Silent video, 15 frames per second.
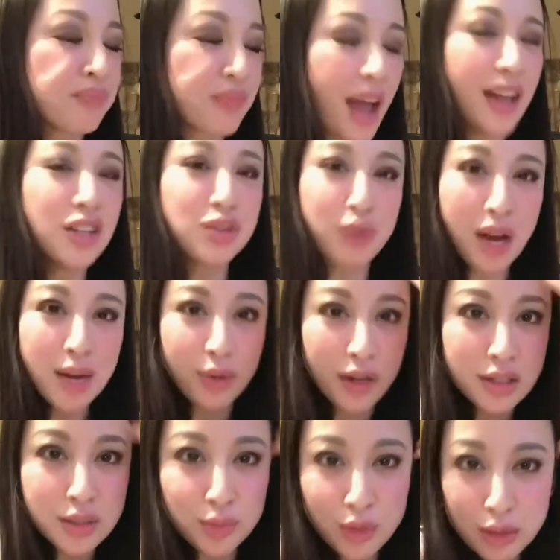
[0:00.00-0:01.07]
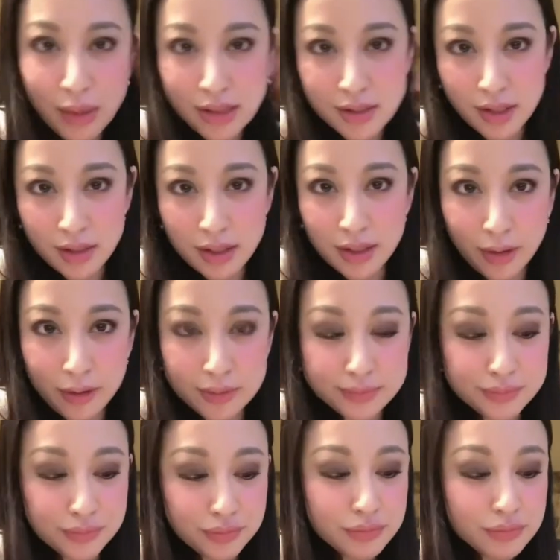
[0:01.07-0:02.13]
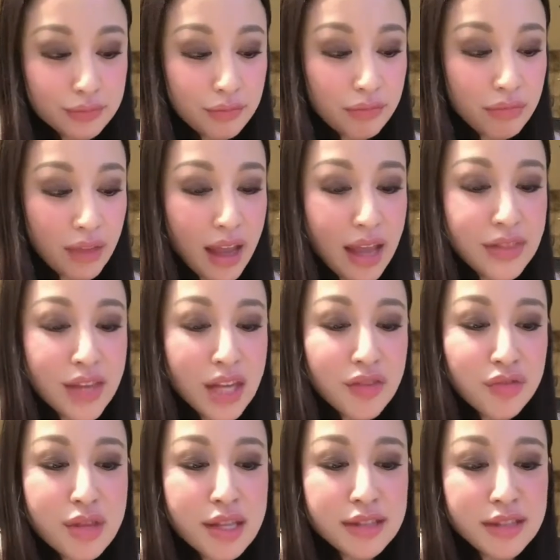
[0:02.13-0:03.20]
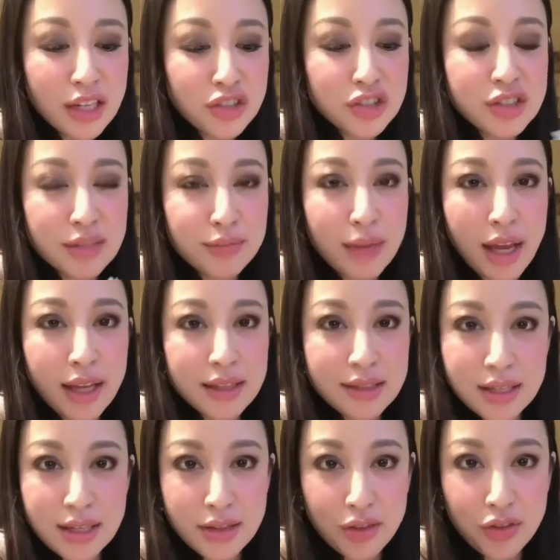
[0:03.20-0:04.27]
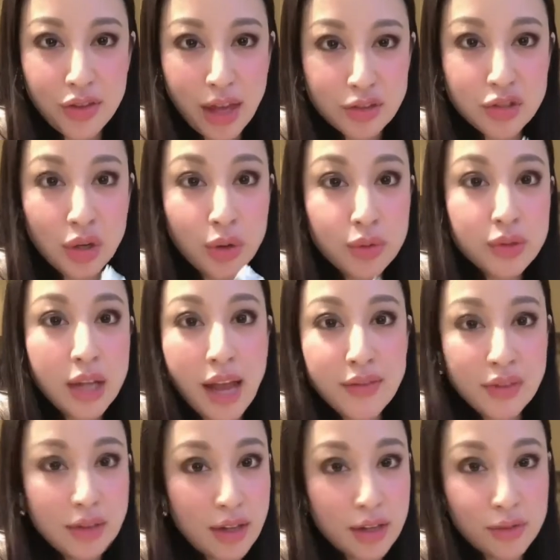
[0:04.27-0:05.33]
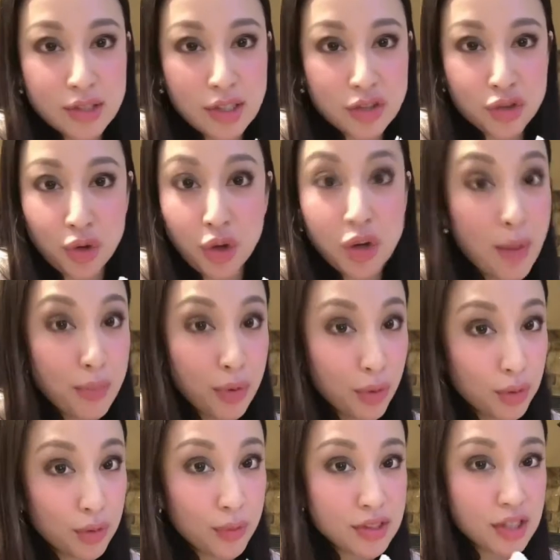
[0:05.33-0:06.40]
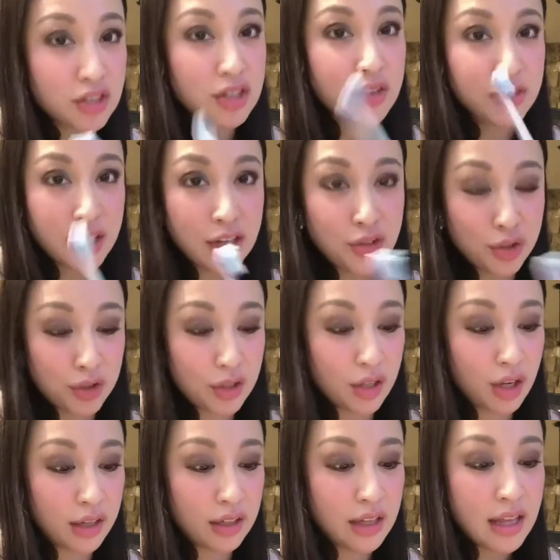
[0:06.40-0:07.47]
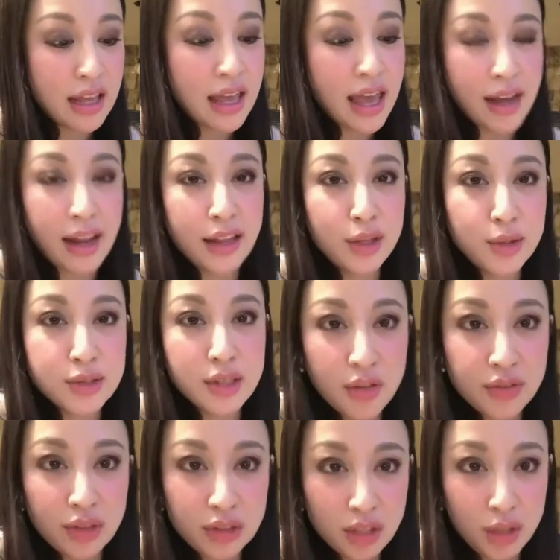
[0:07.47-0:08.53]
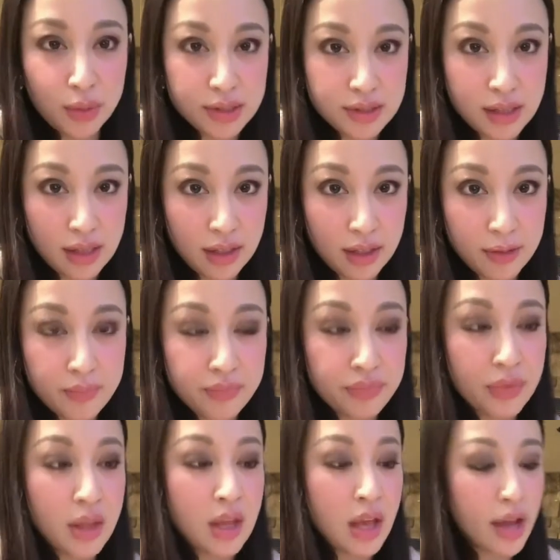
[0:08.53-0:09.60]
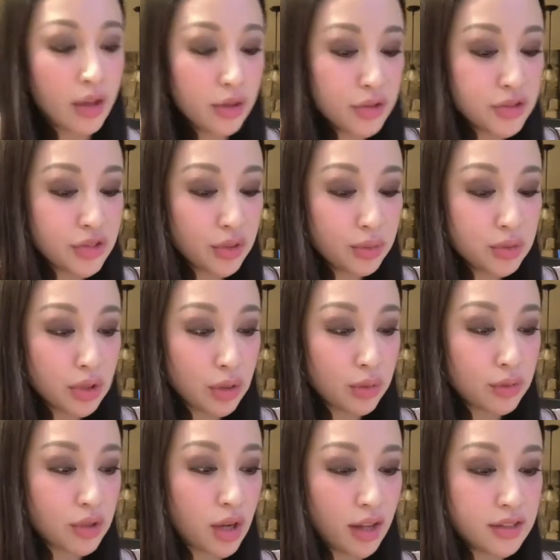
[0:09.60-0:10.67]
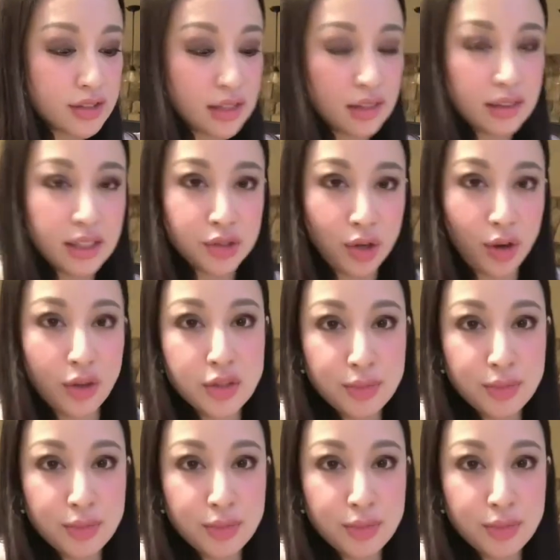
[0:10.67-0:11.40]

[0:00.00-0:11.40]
I dry brush with my Sonicare. And then for the sections of my teeth that don't have a lot of recession or are not prone to recession, then I turn it on and I use it on the lowest setting. I also don't constantly charge